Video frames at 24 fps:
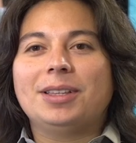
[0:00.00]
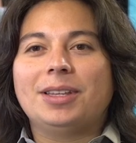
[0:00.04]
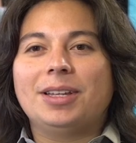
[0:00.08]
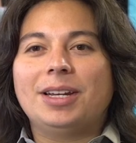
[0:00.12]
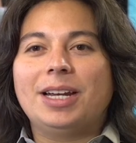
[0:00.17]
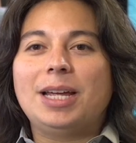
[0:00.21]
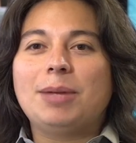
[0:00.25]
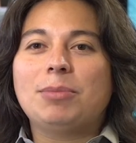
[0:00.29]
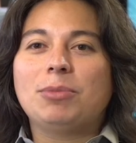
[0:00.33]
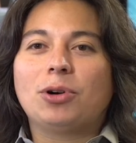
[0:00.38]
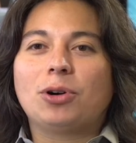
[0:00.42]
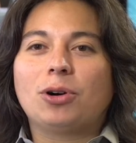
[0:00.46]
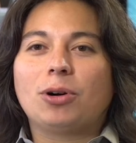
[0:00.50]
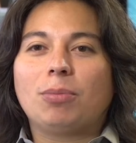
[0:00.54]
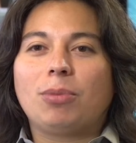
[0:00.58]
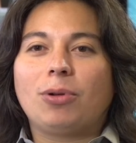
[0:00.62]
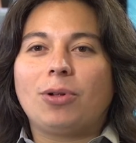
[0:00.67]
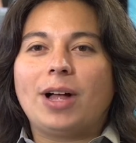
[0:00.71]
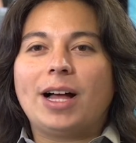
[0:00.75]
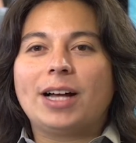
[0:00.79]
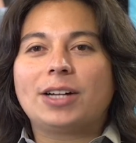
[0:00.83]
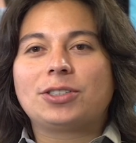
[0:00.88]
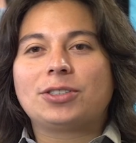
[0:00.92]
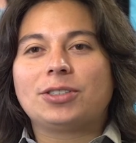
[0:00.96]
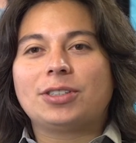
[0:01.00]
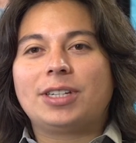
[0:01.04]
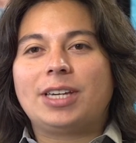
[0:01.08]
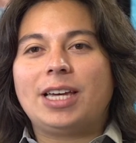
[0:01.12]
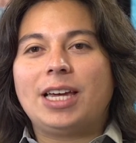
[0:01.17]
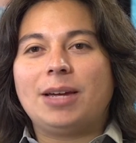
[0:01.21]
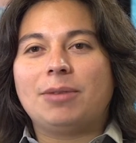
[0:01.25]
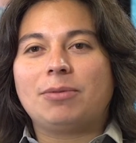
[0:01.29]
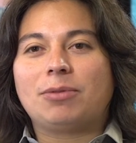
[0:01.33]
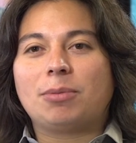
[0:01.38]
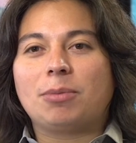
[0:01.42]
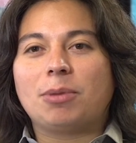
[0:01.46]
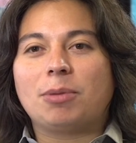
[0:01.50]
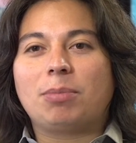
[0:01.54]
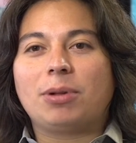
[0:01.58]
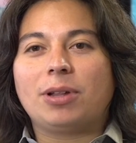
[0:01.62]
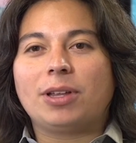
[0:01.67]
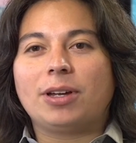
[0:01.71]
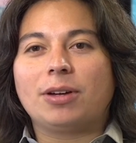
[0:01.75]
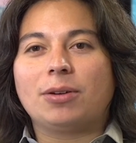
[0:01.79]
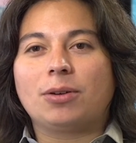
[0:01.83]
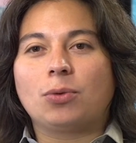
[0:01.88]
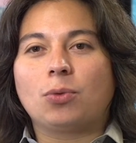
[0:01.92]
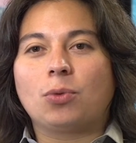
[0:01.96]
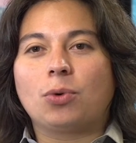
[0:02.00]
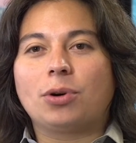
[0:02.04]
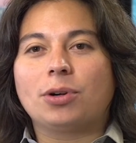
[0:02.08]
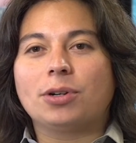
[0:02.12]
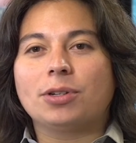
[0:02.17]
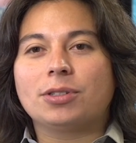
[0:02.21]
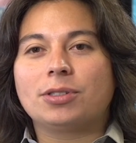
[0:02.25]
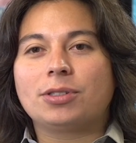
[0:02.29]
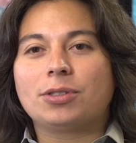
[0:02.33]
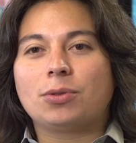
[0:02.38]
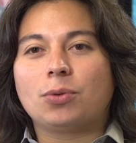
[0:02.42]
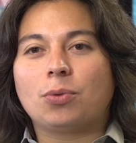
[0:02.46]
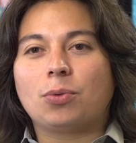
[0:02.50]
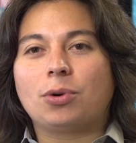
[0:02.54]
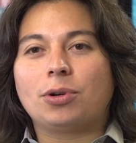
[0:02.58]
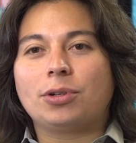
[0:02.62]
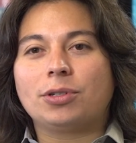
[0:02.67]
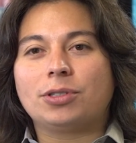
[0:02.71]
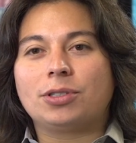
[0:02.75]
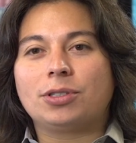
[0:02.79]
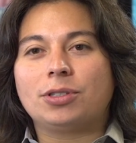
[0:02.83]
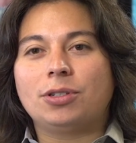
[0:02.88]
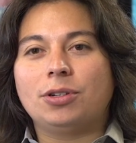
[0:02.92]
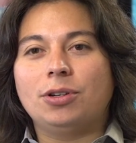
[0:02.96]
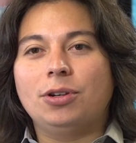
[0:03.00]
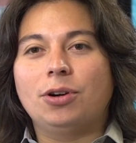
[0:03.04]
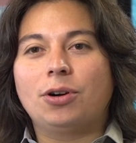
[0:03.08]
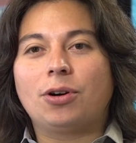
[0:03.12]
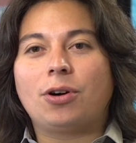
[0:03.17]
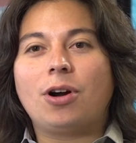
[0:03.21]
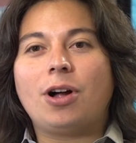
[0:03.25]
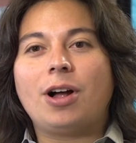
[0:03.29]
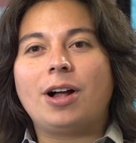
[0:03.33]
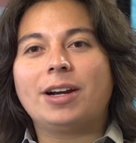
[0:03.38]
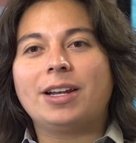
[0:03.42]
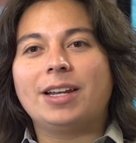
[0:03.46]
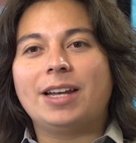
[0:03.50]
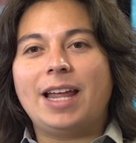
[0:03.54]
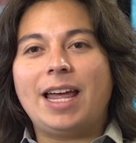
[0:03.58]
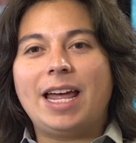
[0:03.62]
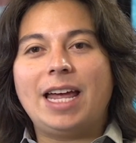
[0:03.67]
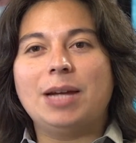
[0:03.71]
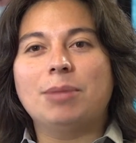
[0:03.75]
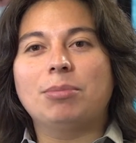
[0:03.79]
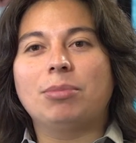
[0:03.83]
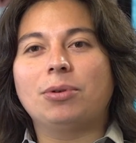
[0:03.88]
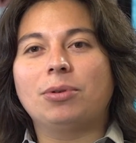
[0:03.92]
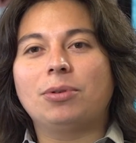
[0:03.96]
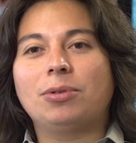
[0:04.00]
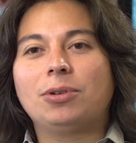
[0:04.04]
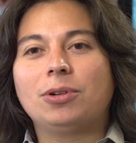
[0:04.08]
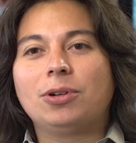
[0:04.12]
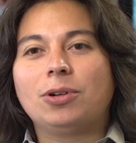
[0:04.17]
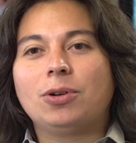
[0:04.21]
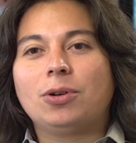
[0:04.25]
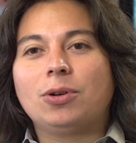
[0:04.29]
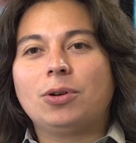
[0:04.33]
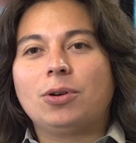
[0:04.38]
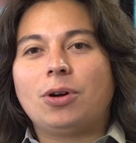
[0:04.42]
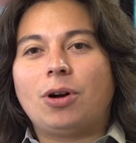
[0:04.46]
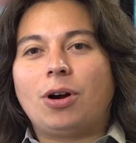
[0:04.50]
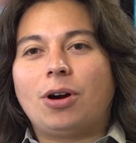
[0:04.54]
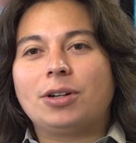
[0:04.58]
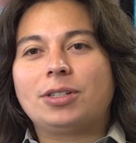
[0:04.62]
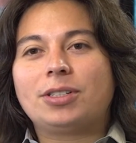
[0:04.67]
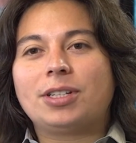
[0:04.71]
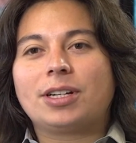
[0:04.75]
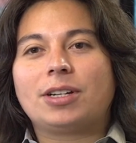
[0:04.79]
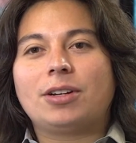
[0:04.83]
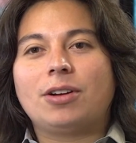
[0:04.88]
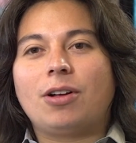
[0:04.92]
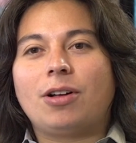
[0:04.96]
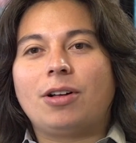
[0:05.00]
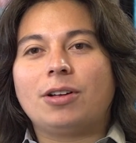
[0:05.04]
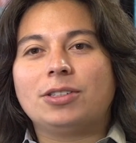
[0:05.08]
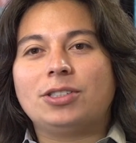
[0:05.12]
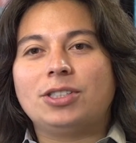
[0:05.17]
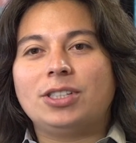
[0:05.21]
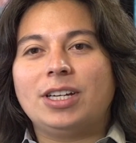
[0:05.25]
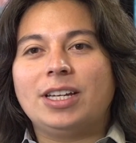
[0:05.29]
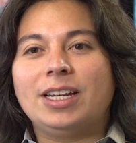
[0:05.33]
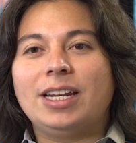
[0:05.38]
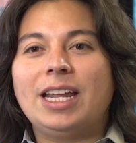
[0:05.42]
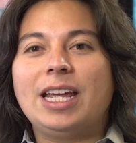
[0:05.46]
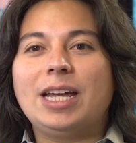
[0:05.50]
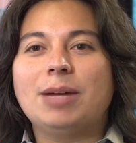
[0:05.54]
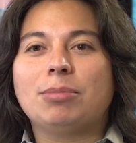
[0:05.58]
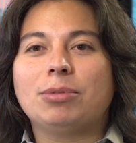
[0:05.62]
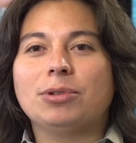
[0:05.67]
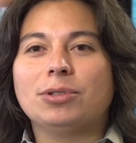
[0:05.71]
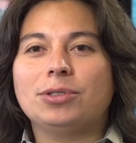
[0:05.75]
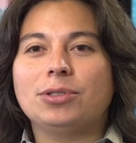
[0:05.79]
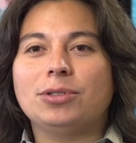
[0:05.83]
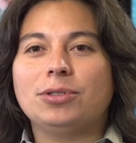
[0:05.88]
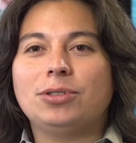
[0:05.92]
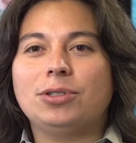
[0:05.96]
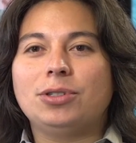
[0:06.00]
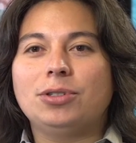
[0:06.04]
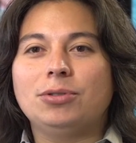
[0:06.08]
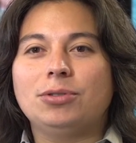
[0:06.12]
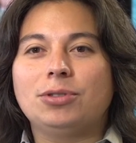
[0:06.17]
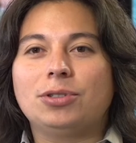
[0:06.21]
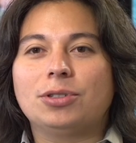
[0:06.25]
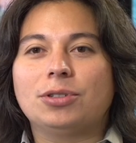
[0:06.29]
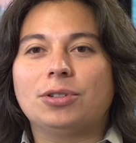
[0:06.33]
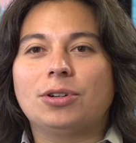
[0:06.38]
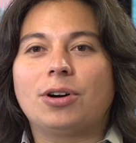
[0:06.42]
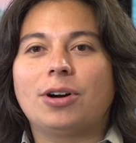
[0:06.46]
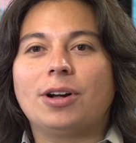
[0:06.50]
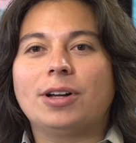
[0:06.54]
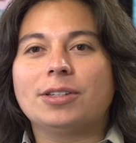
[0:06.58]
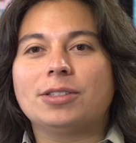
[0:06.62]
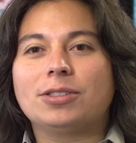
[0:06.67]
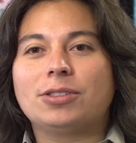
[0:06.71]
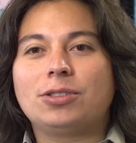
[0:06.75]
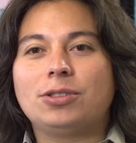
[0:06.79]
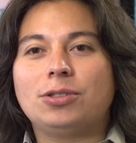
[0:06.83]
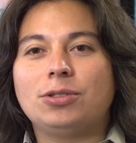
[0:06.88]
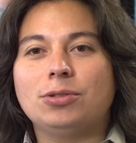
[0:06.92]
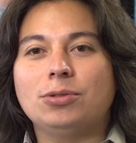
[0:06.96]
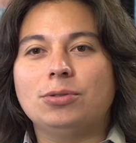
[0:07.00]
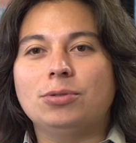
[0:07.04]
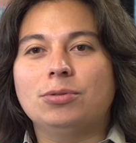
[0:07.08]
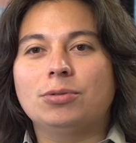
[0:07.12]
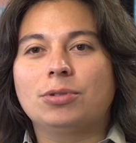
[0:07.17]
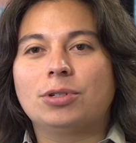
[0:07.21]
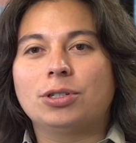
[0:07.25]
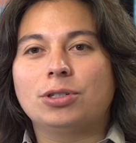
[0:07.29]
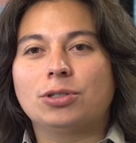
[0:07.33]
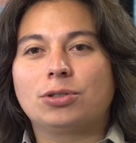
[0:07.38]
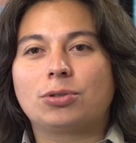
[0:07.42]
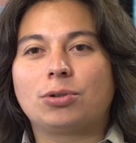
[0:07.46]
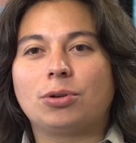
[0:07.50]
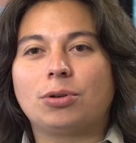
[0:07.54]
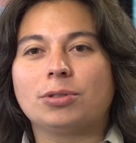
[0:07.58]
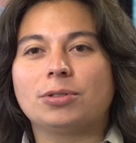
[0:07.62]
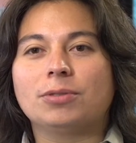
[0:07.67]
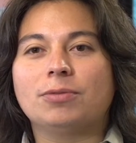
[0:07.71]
The name Neurable actually came from a play on words, the words neuron and able. Our technology enables you to use your neurons to control